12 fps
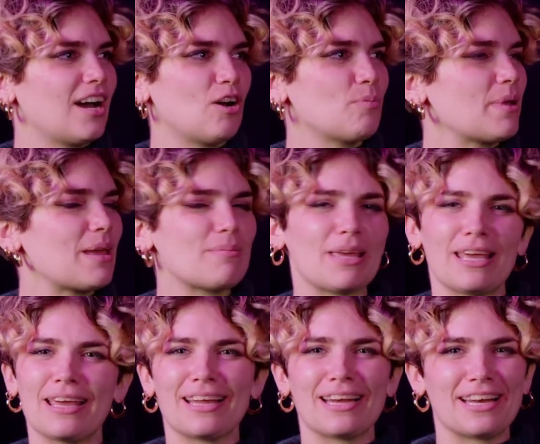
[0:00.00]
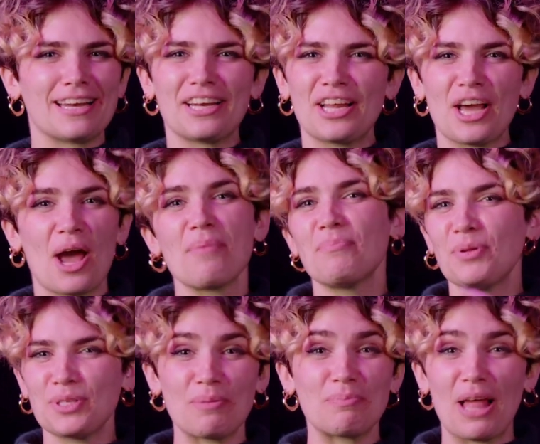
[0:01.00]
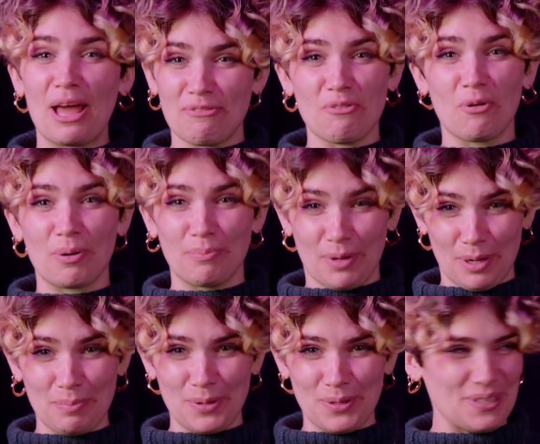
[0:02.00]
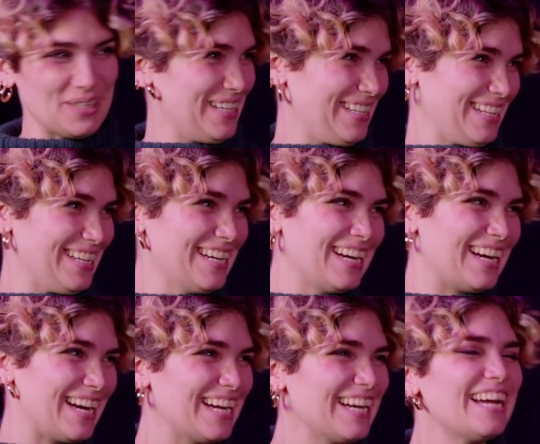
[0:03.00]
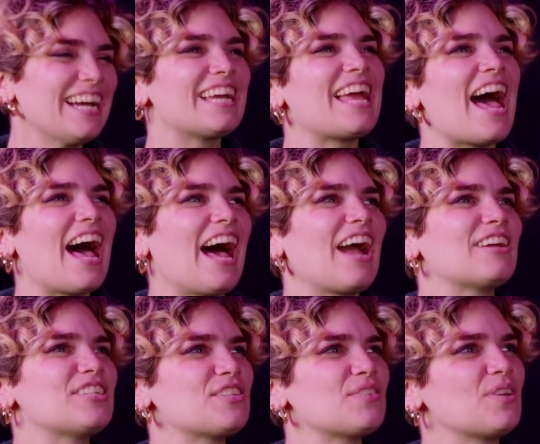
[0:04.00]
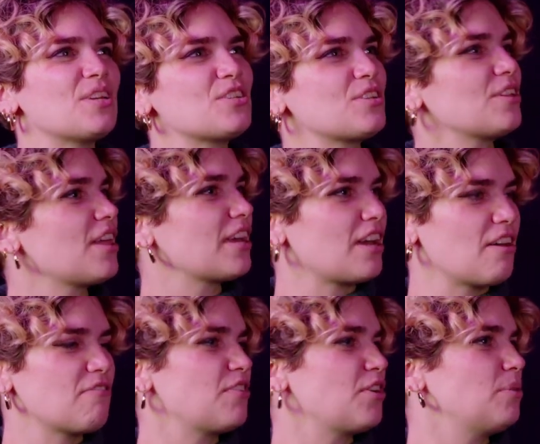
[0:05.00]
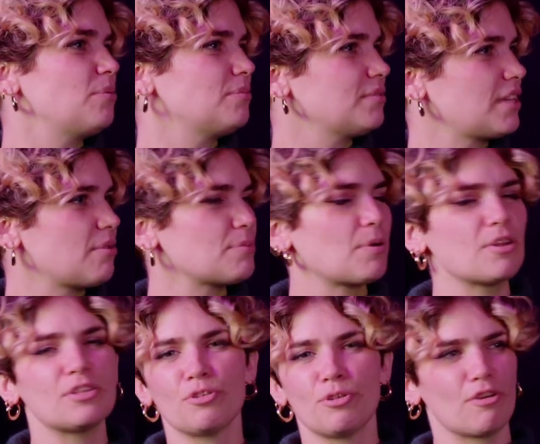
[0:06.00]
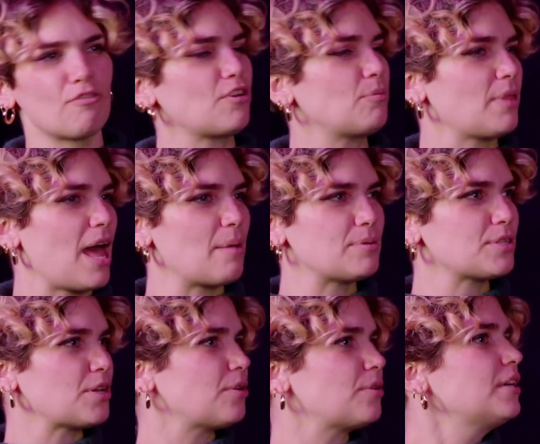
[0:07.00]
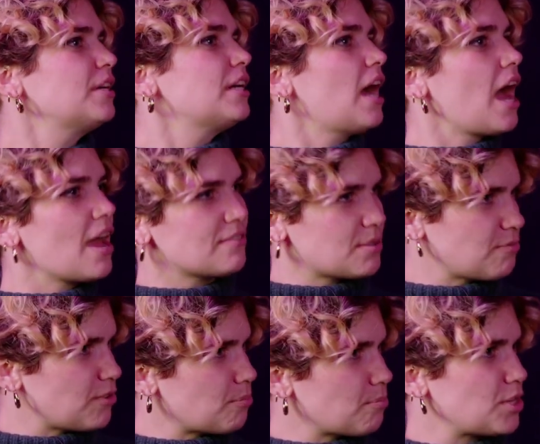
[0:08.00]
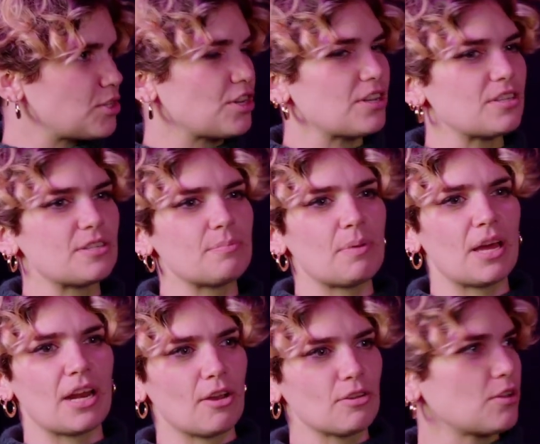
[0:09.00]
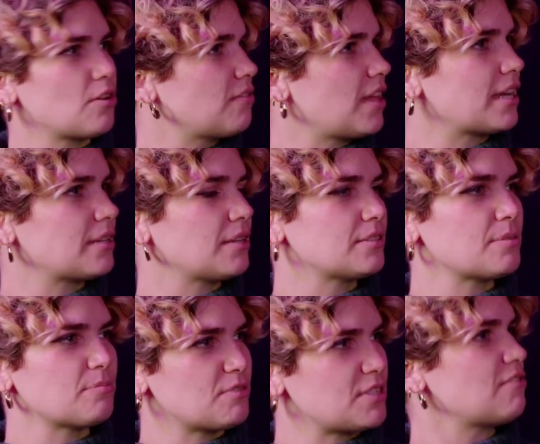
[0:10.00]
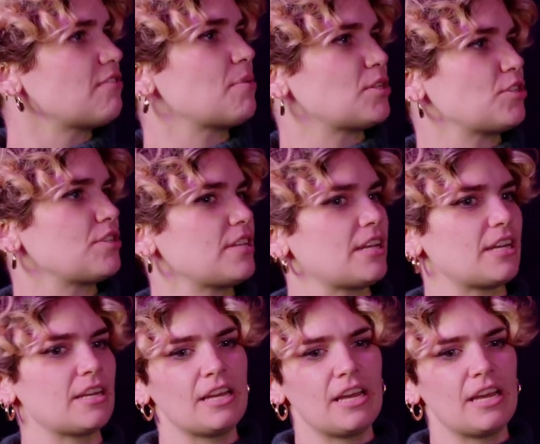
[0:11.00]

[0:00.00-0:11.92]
Oh, baby, I'm multi-platformable. Yeah, I just finished a film. I was part of the Torino Film Lab, so I have some film pitches, but I also have like some TV pitches in.